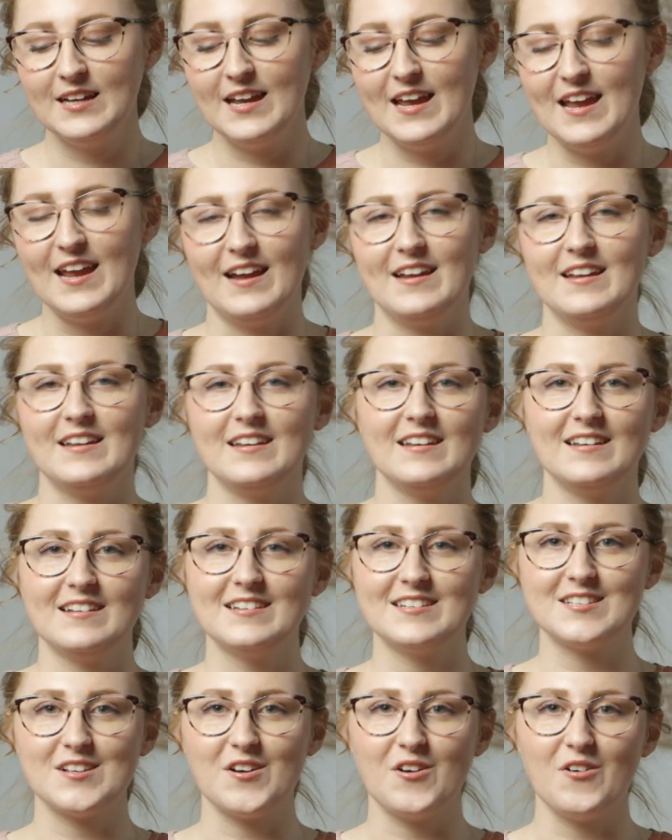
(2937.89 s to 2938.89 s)
And
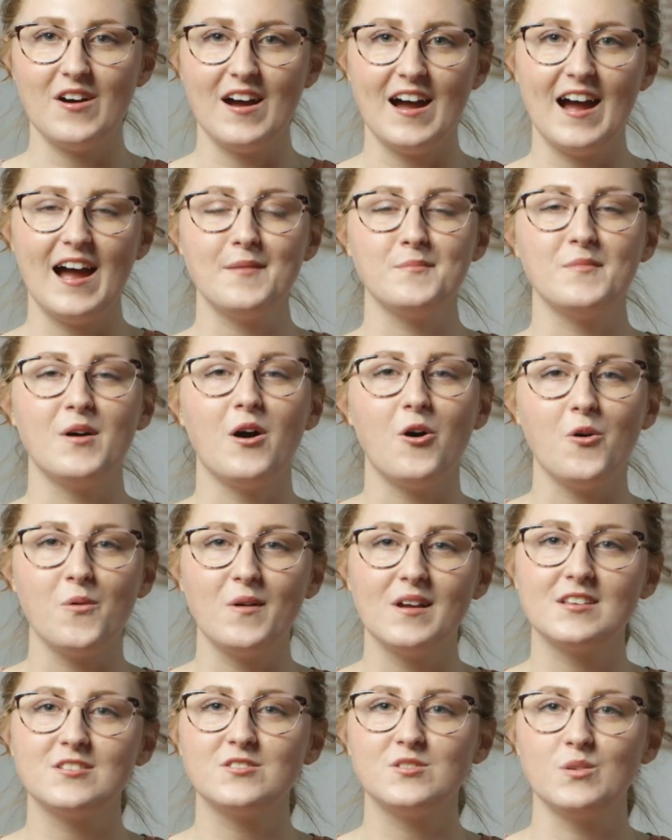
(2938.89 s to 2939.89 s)
so I'm
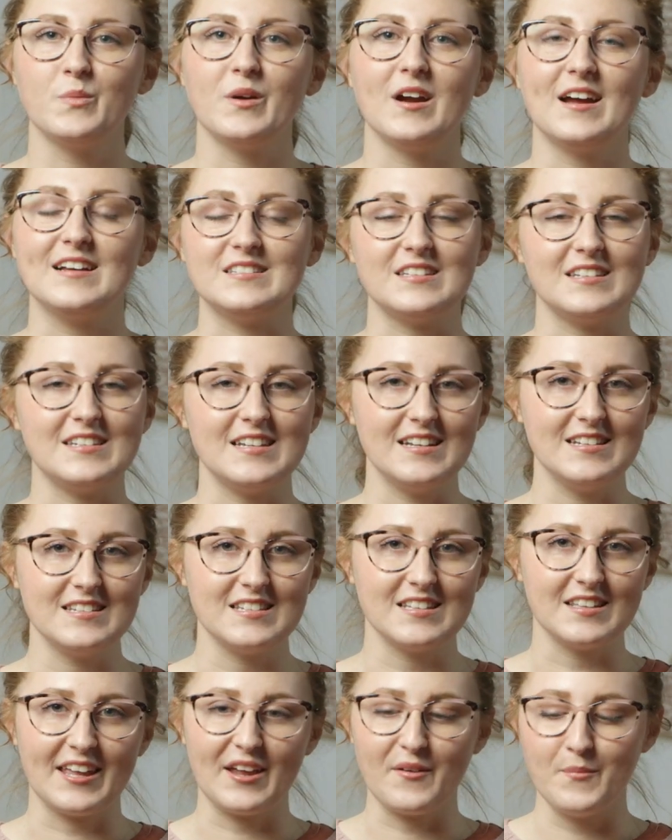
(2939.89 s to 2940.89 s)
always super hesitant
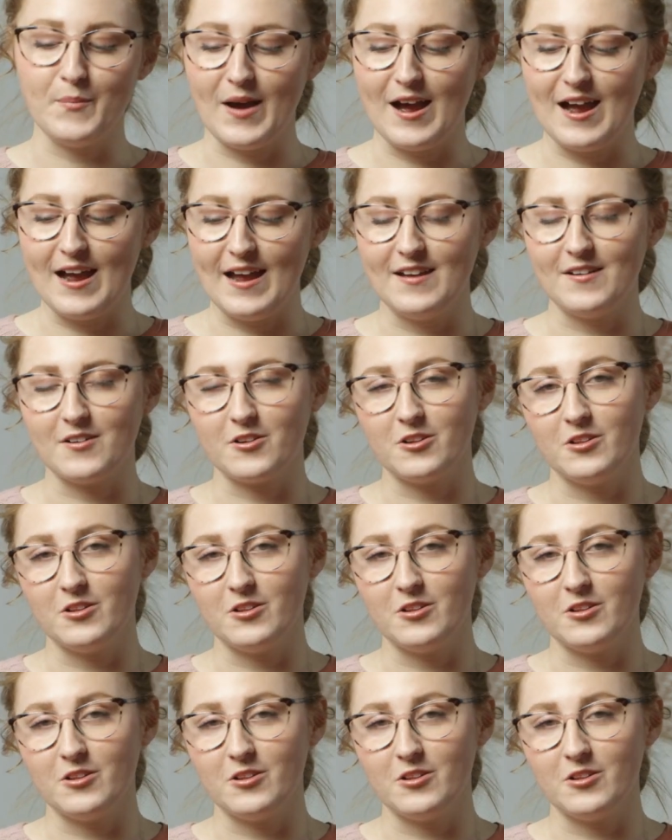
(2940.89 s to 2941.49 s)
to like buy a